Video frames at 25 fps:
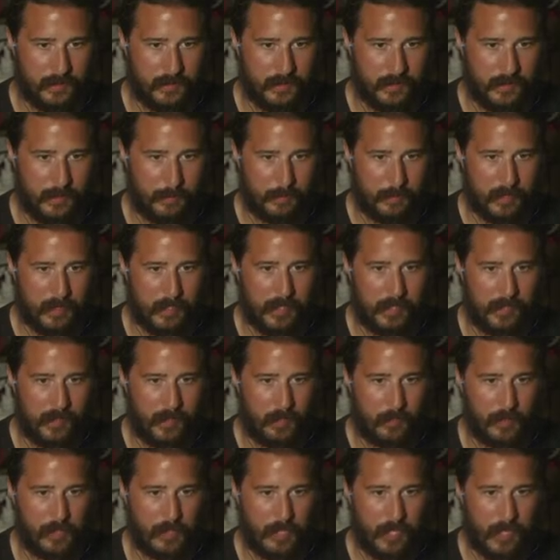They're probably going to do a
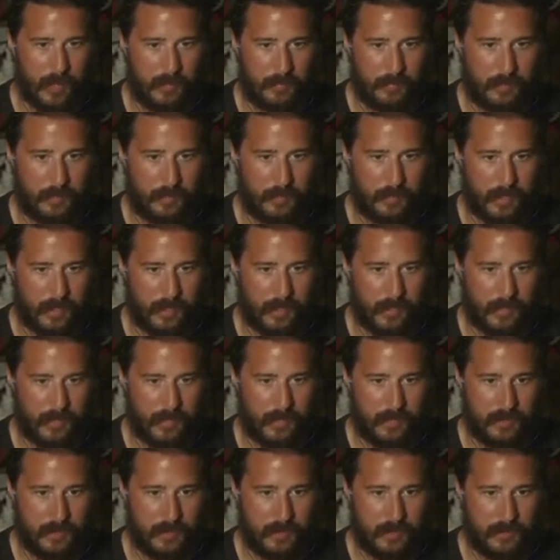read option on my
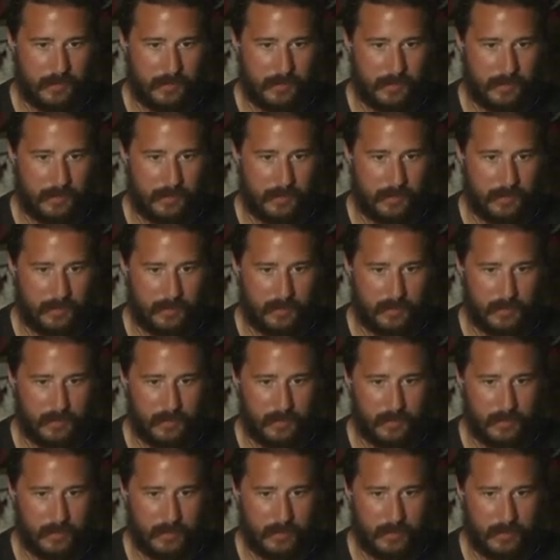side. Nope.
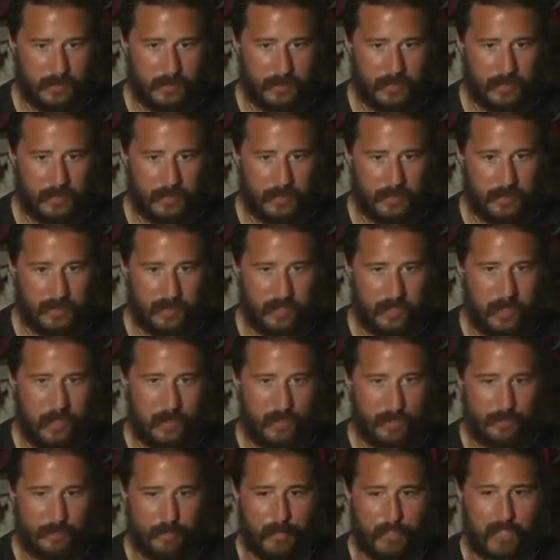Oh,
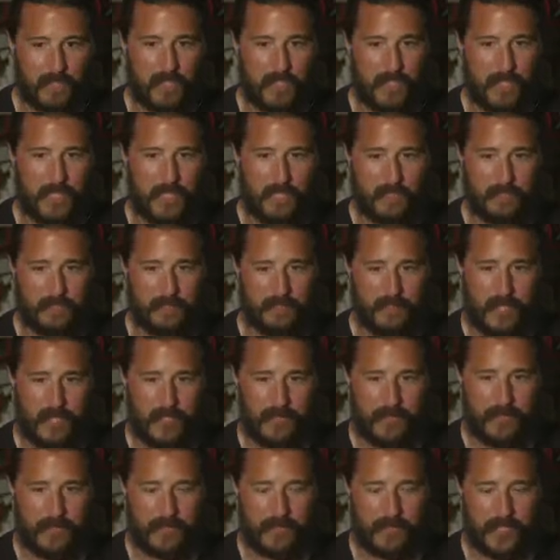fuck yeah.
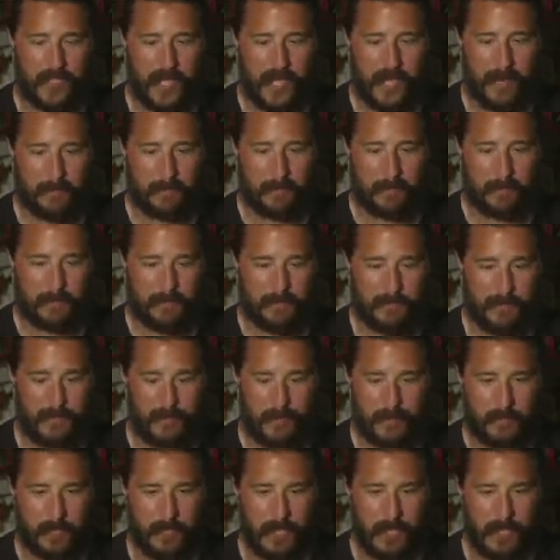That's the stop. All
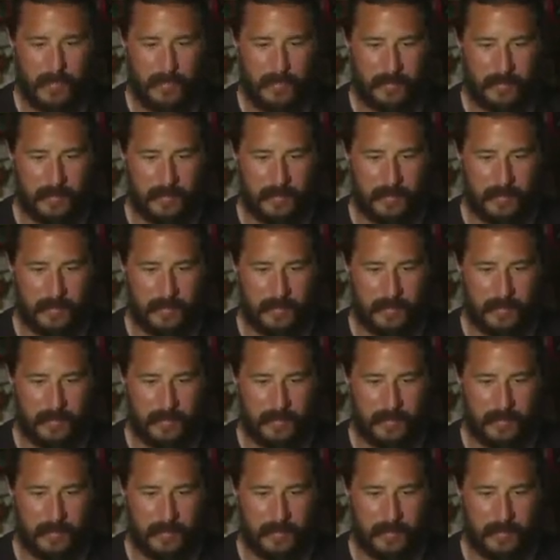right.